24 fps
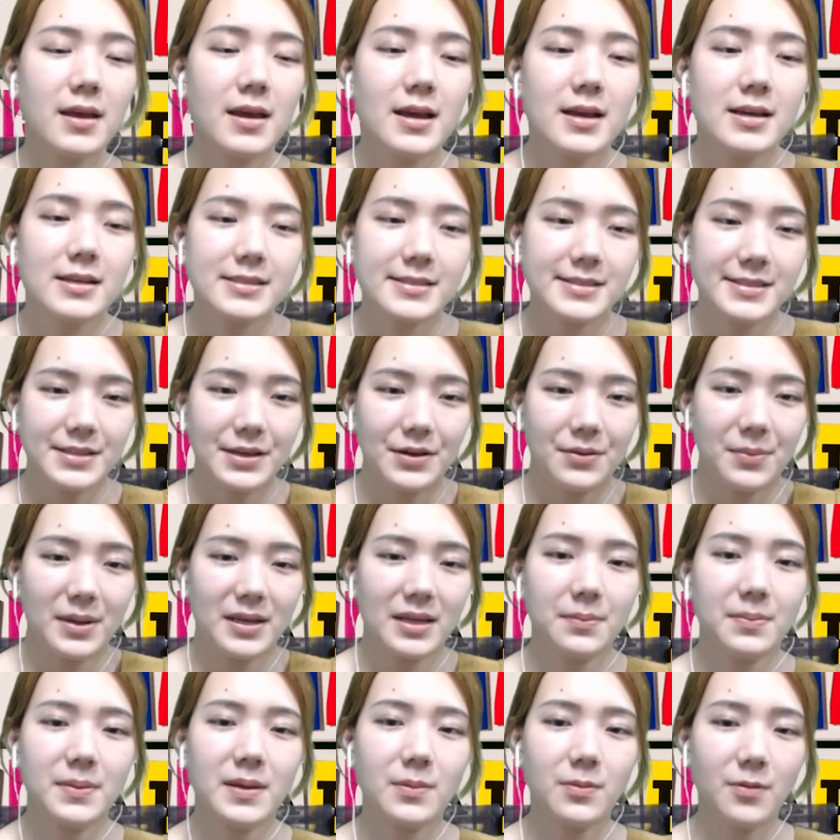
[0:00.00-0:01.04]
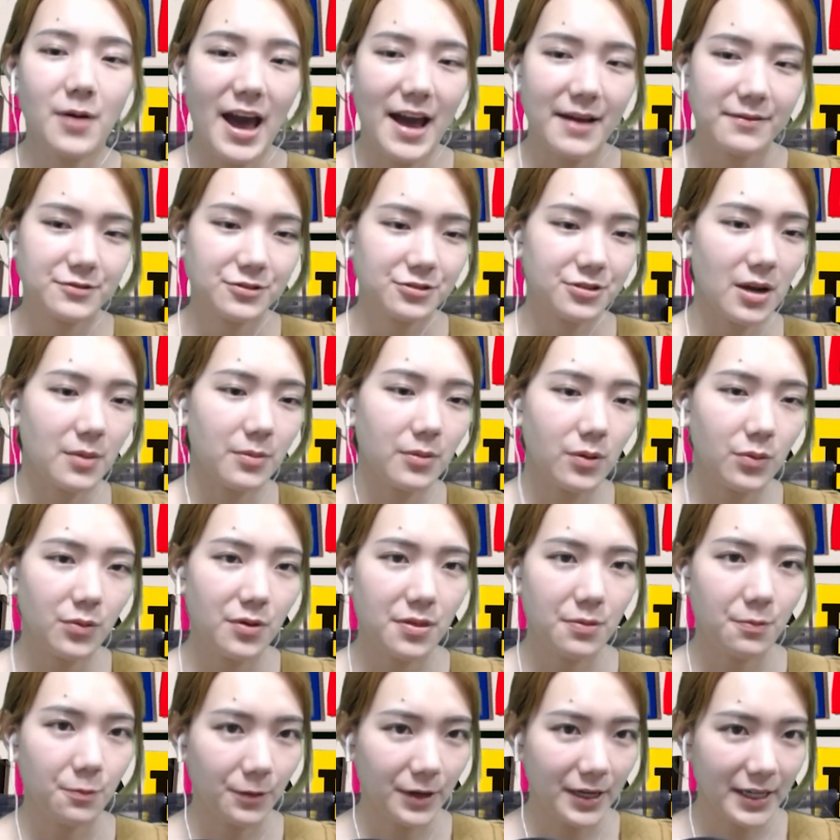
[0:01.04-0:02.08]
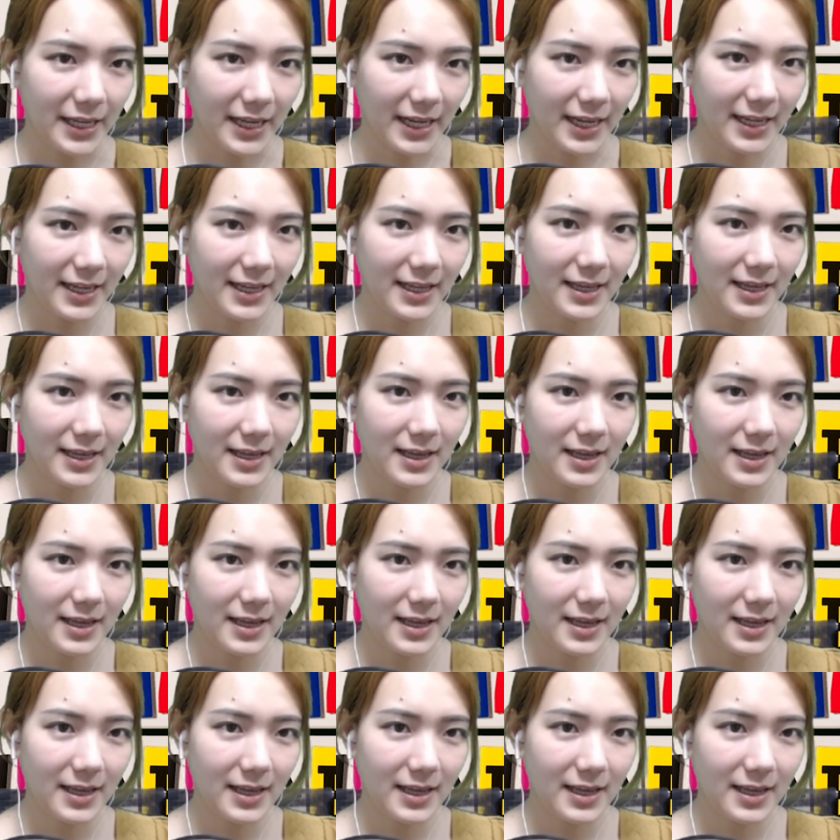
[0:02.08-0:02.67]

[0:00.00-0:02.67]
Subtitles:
So many people have trouble with reading.